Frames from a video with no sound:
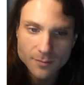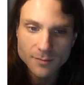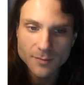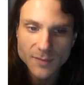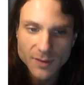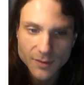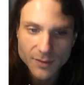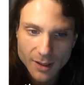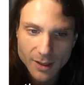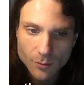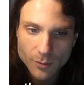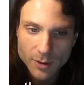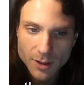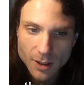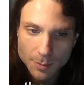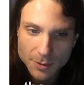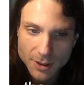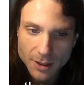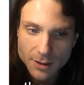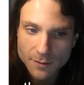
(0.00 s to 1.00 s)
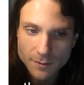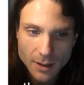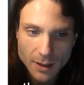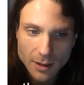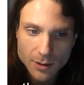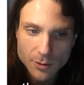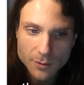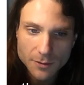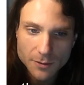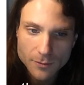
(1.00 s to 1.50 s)
then we update the value
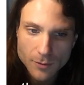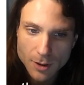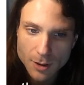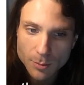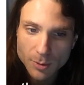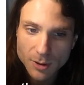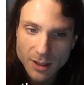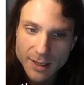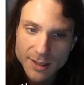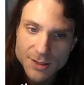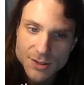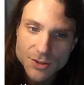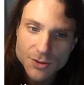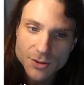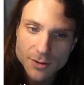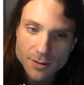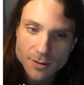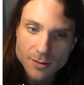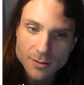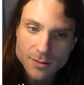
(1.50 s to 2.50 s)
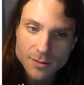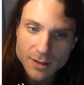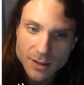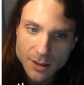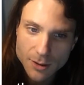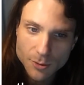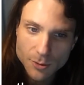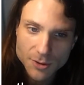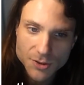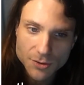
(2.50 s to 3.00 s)
of the variable answer
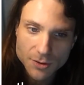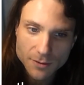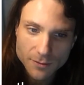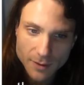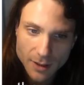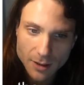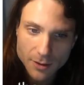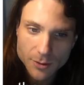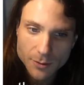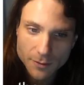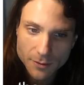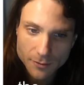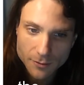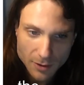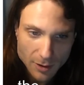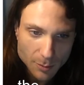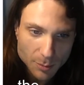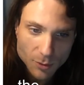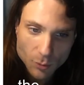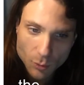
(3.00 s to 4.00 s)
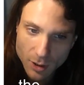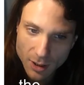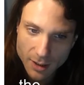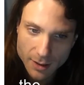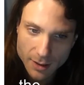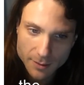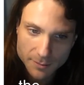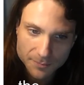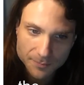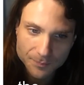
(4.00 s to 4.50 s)
equal to the value of the variable y.
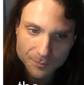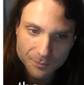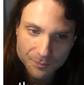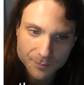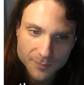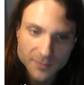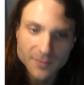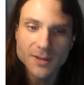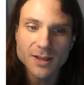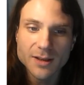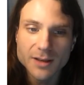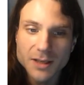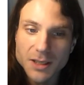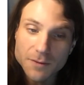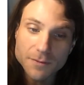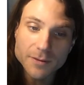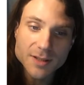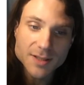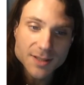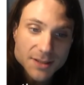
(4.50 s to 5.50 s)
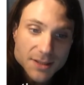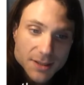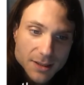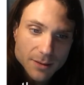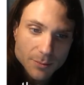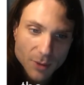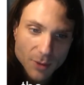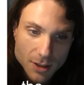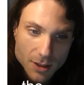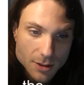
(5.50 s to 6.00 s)
If z
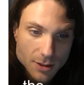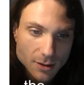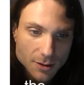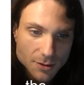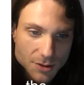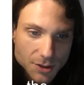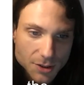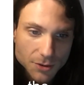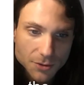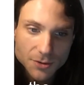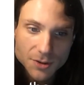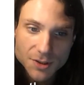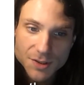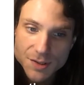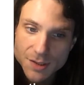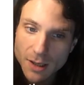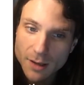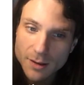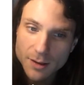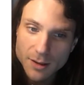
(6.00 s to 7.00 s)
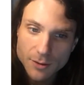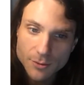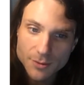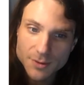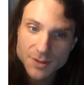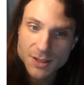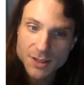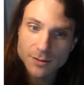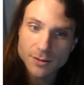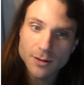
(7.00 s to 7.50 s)
modulo 2 does not equal
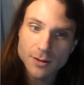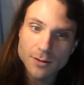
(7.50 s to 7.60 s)
0